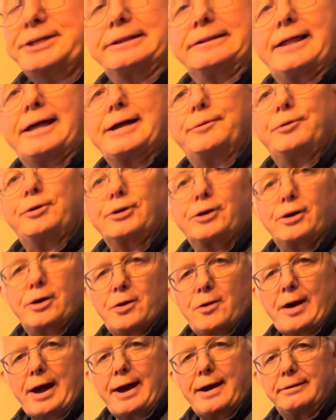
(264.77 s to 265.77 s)
light will
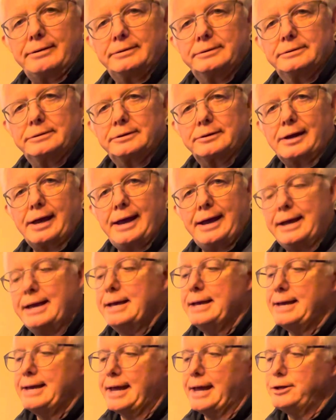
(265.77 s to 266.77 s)
go out, okay?
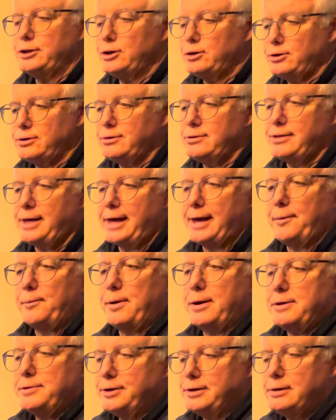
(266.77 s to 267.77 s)
And you do that
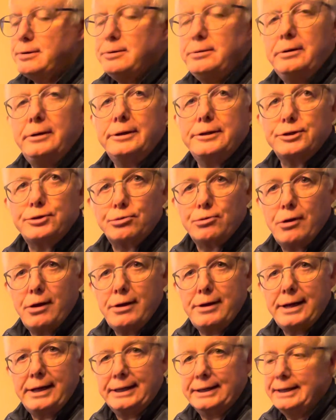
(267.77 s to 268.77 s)
while the unit is
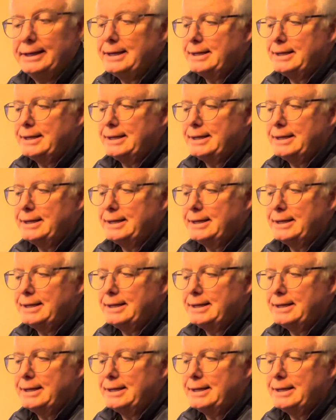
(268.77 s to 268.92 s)
running.